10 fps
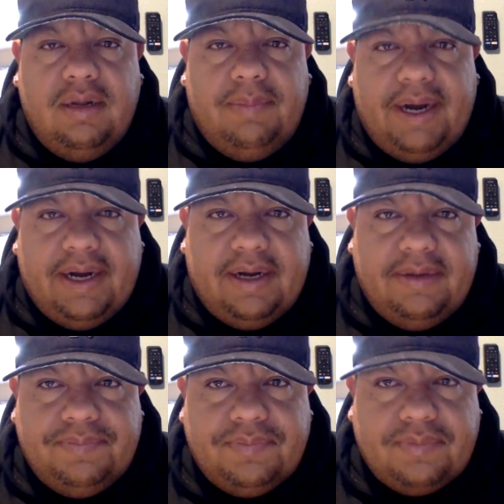But
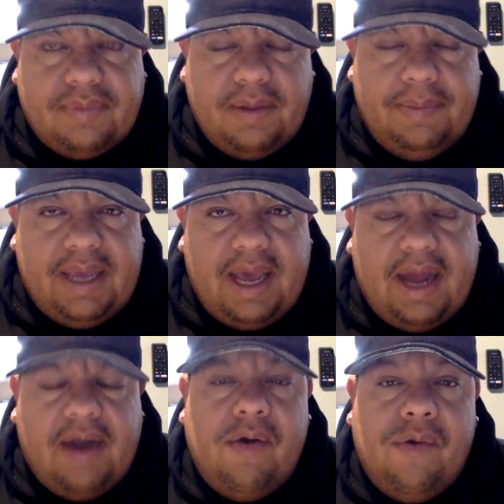yeah,
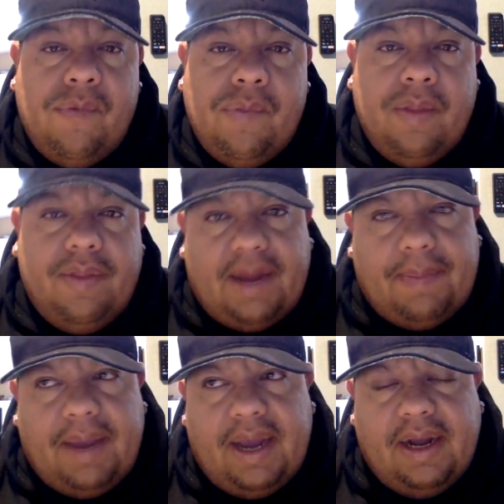then I
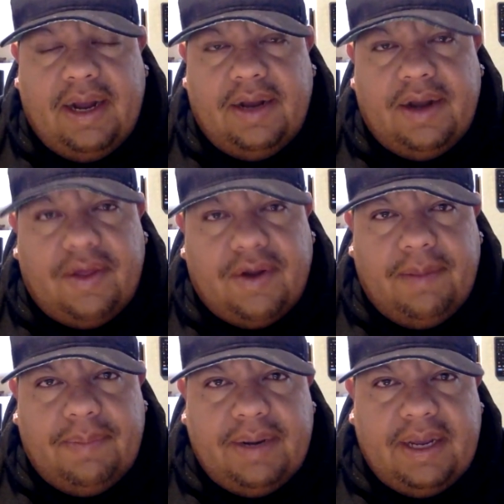paid another
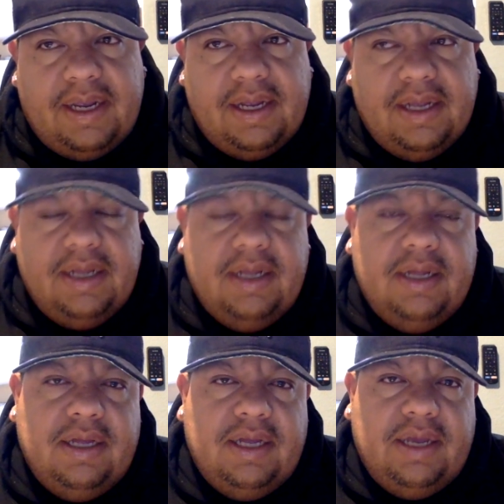company.
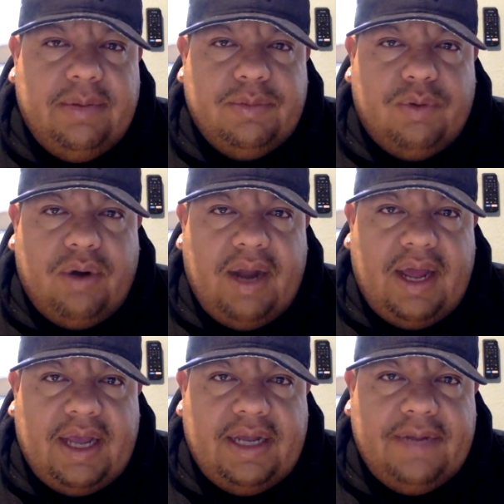It was more
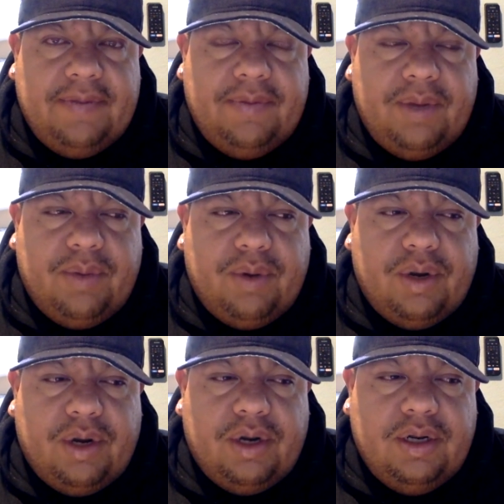like we
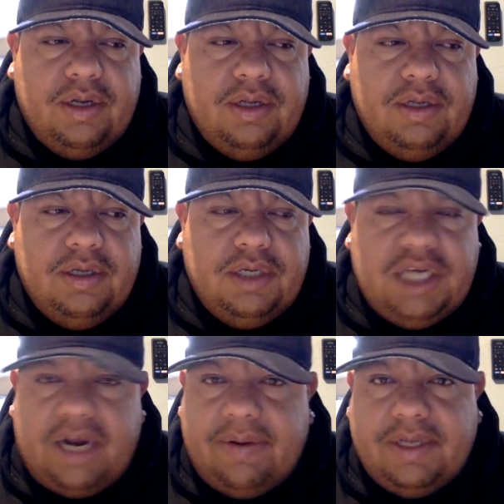were
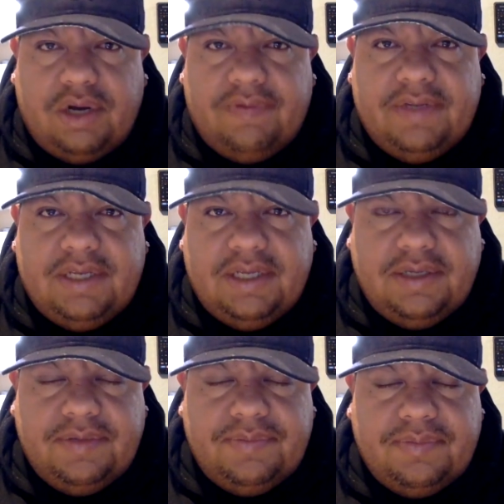sharing services,
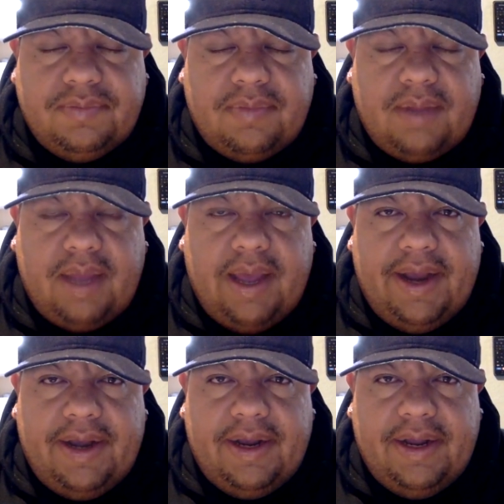
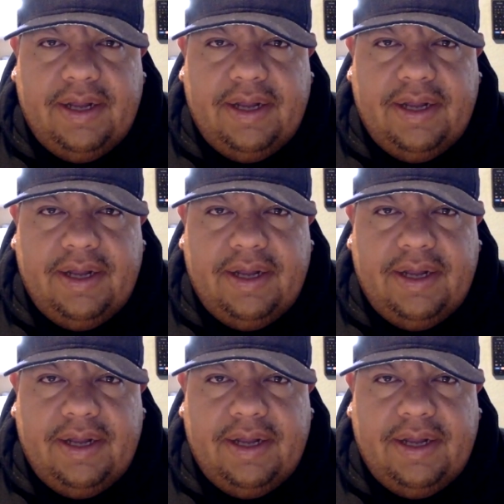and